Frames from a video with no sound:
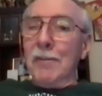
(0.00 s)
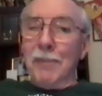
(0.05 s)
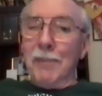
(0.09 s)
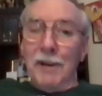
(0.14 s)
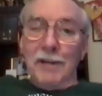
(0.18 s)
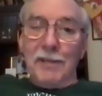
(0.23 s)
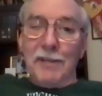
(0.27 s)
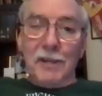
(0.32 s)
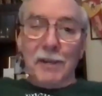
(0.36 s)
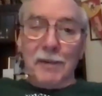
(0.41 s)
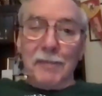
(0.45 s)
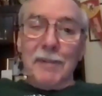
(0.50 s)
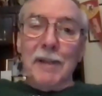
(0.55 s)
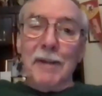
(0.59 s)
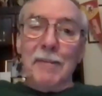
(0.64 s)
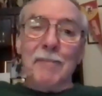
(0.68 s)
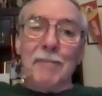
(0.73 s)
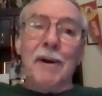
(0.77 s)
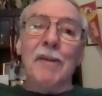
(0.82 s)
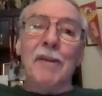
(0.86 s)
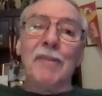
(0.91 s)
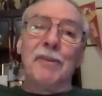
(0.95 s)
But it took me a
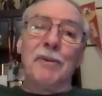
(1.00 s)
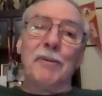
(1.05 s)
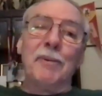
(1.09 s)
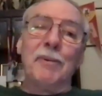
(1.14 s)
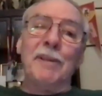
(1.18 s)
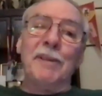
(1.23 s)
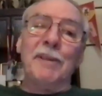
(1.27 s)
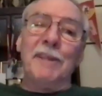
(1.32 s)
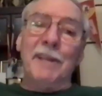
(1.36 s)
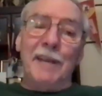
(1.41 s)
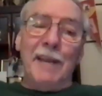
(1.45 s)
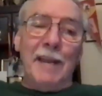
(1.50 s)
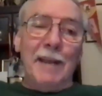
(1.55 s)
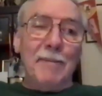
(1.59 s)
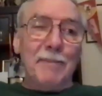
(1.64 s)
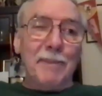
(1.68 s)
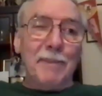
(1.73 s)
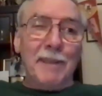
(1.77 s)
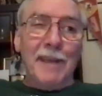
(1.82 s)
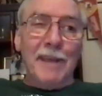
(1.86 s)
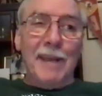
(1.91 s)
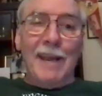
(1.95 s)
month to read the
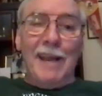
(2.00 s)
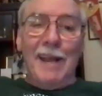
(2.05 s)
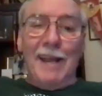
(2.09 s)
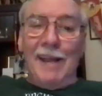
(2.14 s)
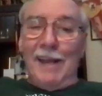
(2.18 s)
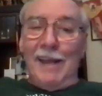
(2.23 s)
damn thing.